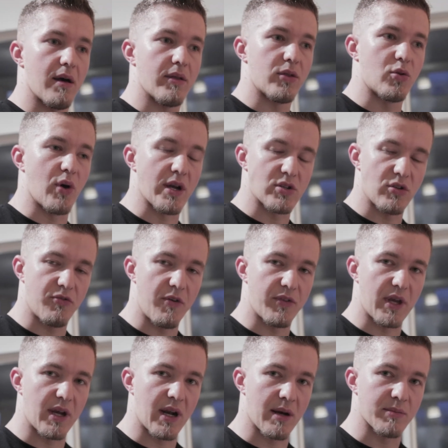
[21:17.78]
250
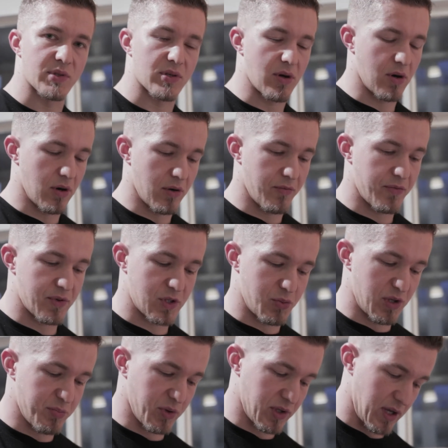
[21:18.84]
grams of
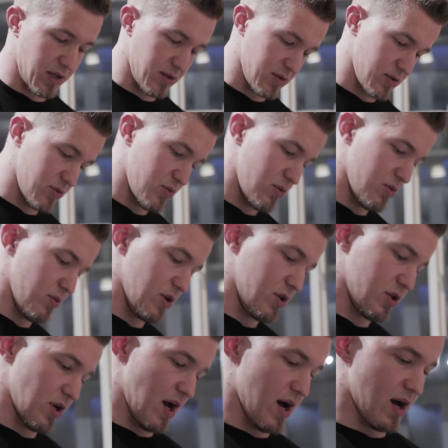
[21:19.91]
sweet potatoes,
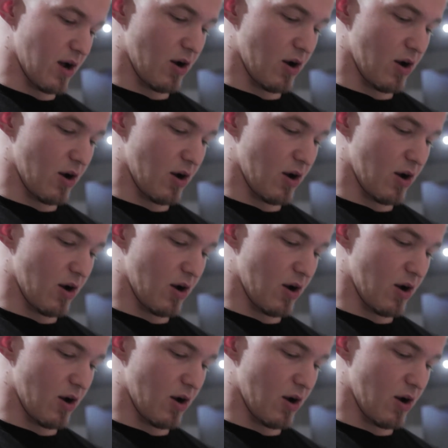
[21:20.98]
which are